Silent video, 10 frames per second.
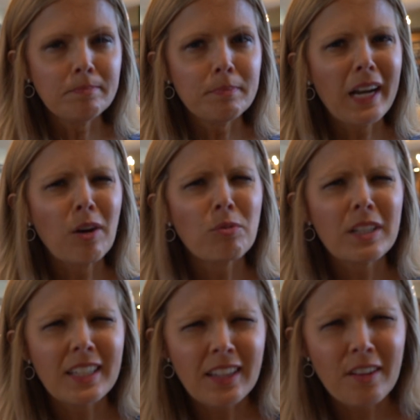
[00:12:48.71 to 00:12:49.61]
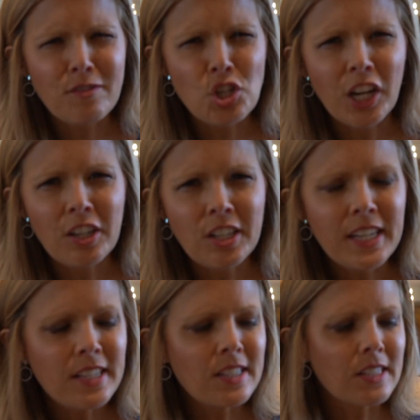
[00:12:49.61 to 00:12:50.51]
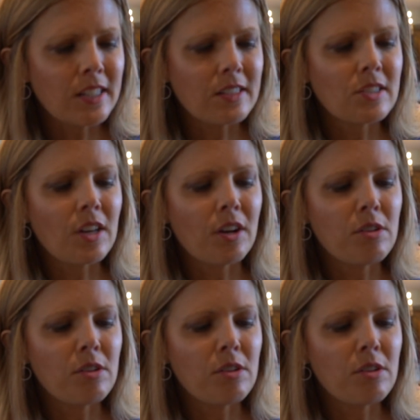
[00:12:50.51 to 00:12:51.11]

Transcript: but I really love cherries, so